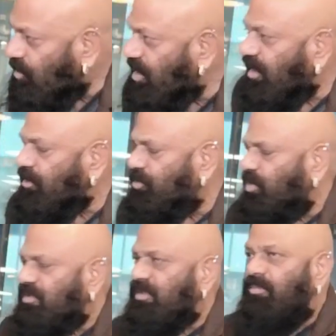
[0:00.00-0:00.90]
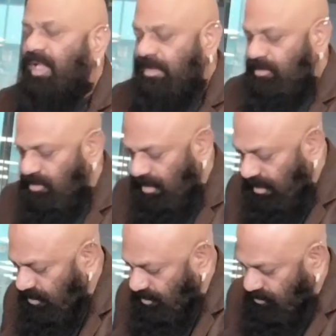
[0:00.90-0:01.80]
So Kumar, can you throw us some light
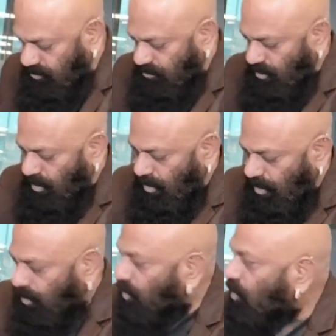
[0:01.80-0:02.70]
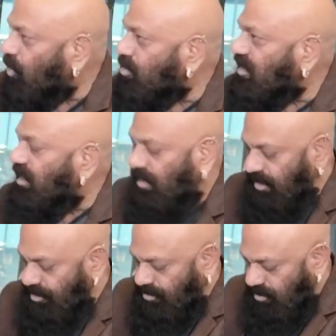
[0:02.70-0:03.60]
on LinkedIn growth
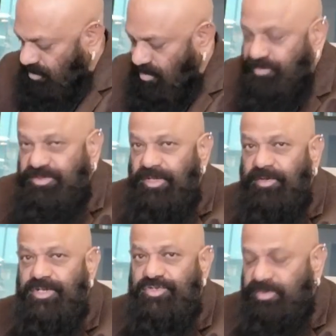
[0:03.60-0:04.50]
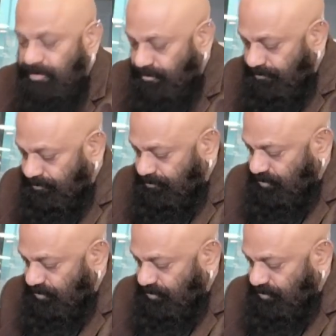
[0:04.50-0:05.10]
and lead generation?